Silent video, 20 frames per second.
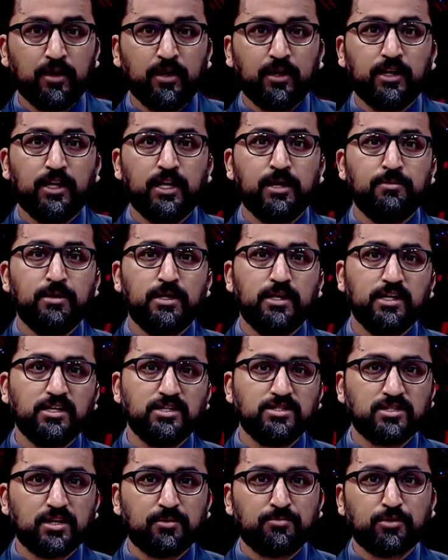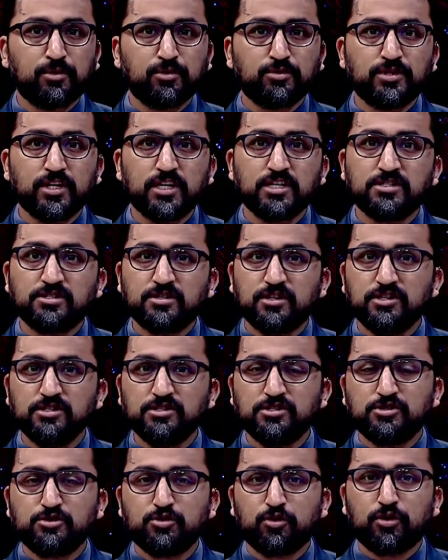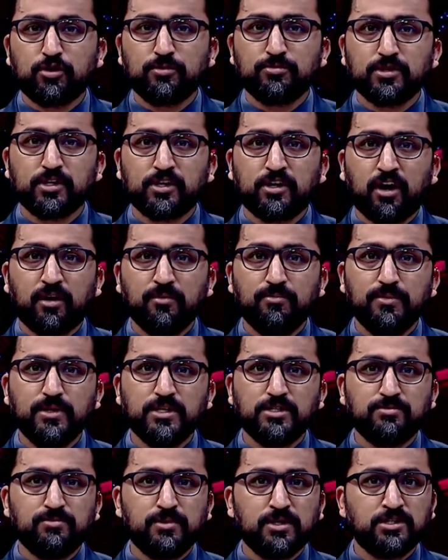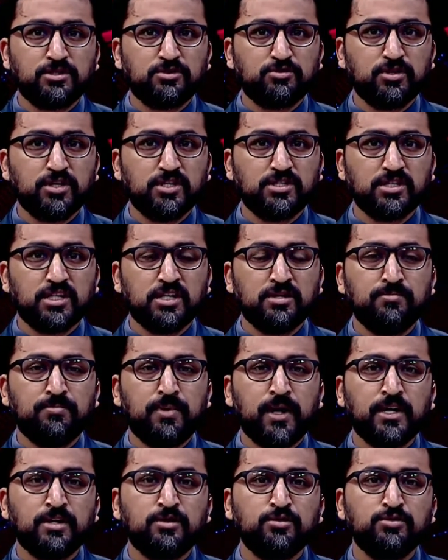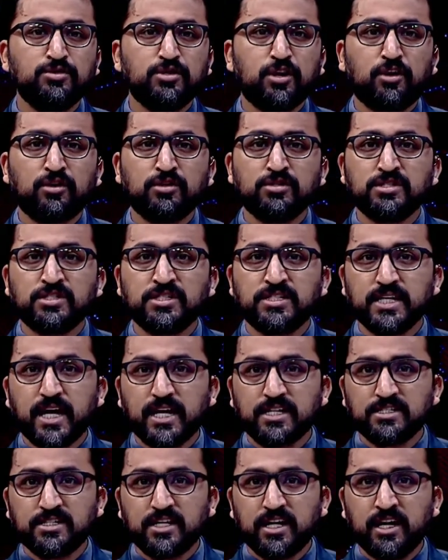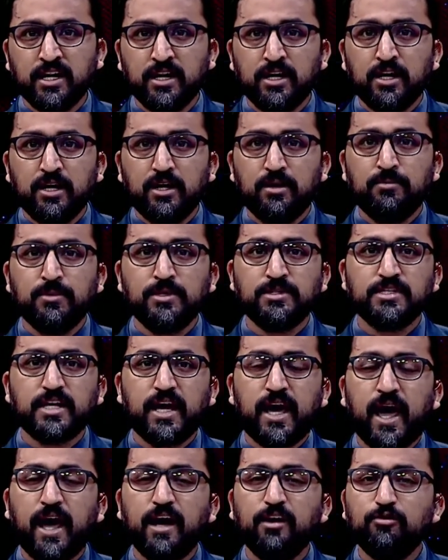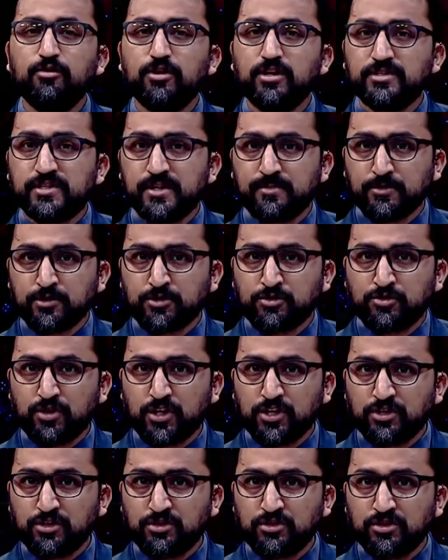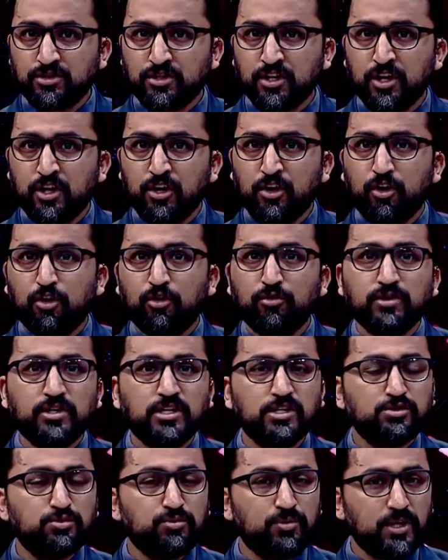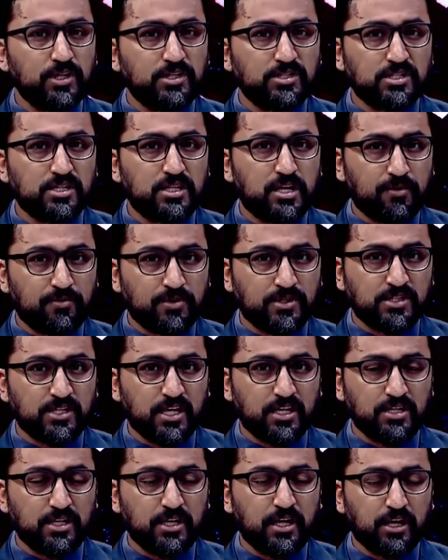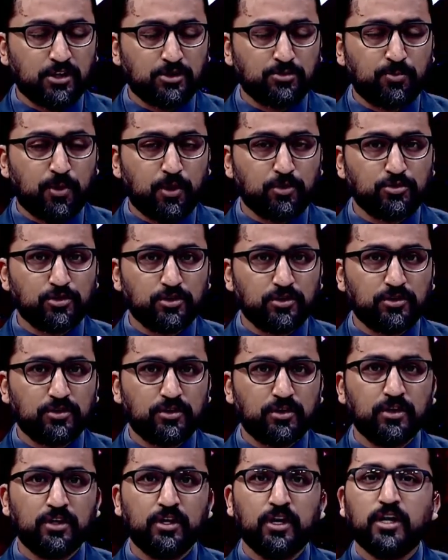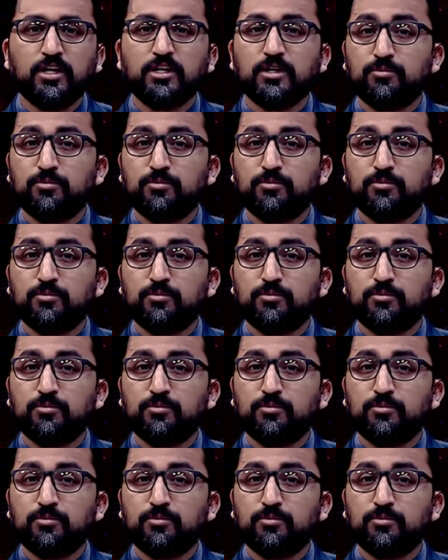Lebanese protesters stormed government ministries in Beirut on Saturday amid angry demonstrations over this week's devastating explosion. The